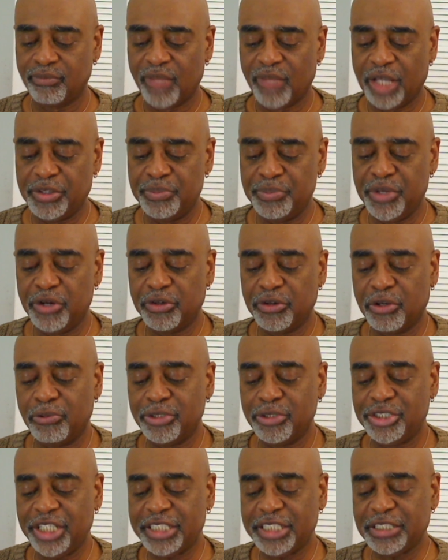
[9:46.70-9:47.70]
The miracle
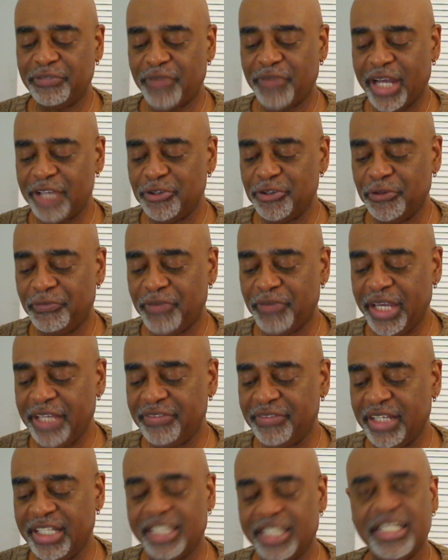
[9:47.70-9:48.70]
will justify your
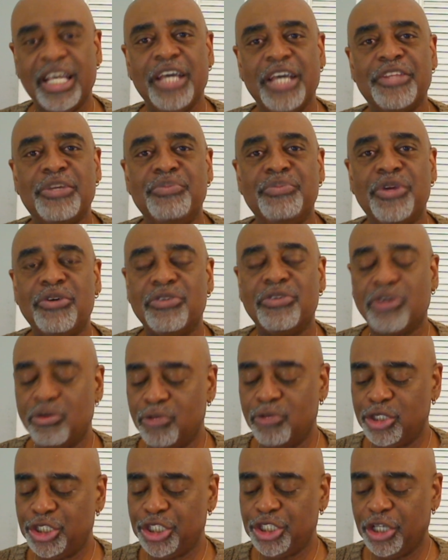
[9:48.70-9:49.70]
faith in it. The miracle
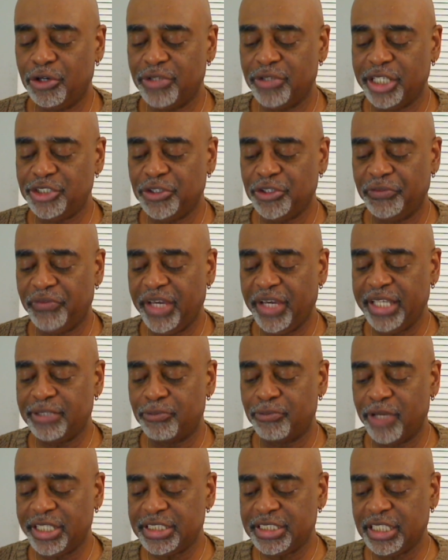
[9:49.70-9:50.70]
will show that your faith
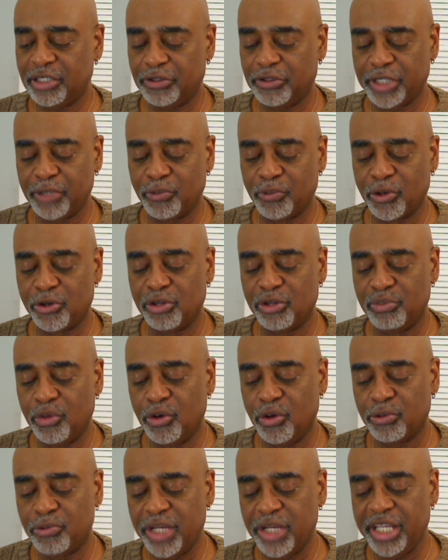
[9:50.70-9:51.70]
rested on a world
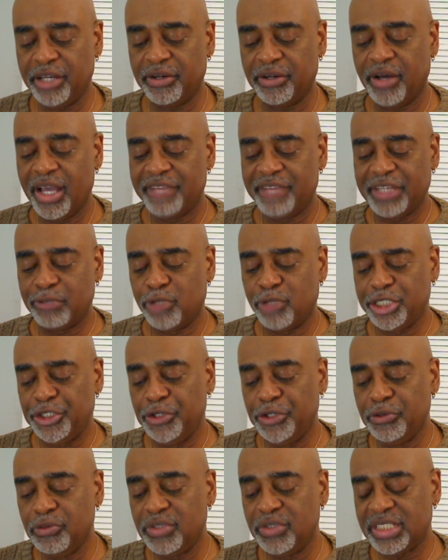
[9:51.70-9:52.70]
more real than what
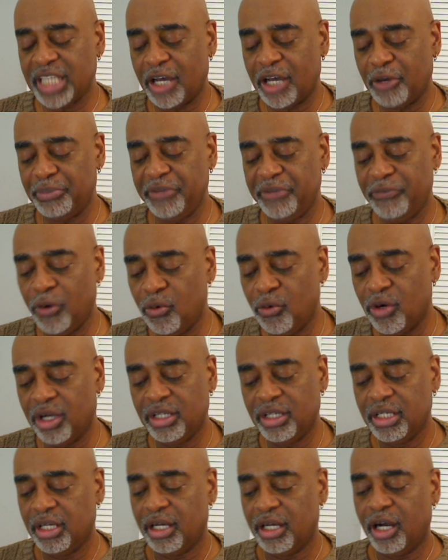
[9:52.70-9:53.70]
you saw before,
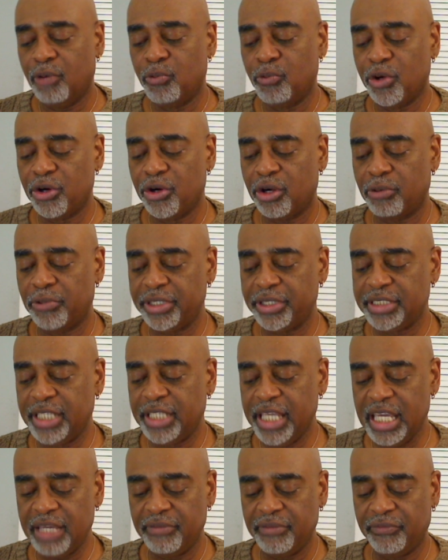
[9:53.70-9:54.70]
a world
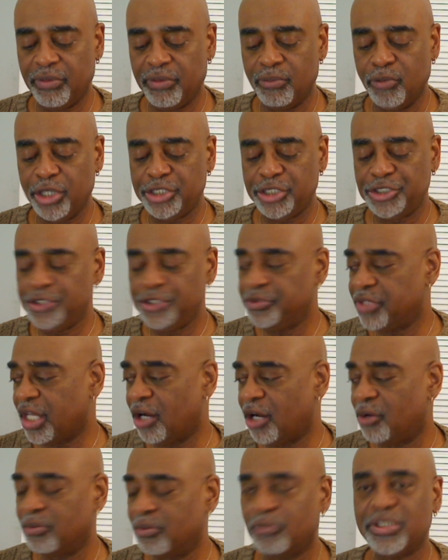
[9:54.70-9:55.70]
redeemed from what you
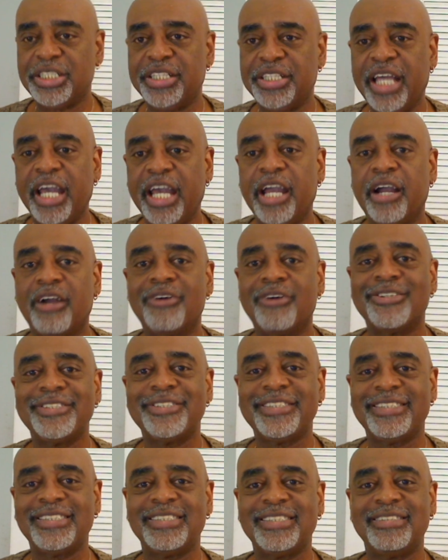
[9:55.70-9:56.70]
thought was there.
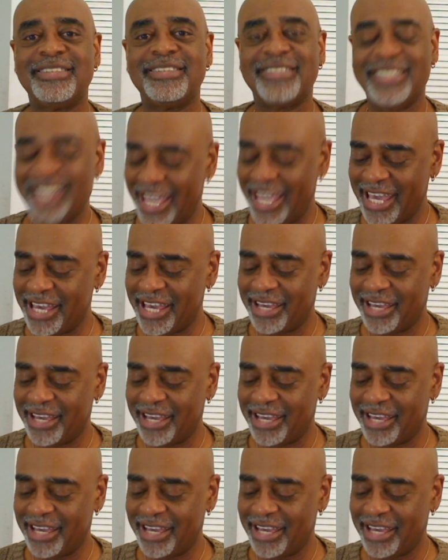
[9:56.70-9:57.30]
Yeah.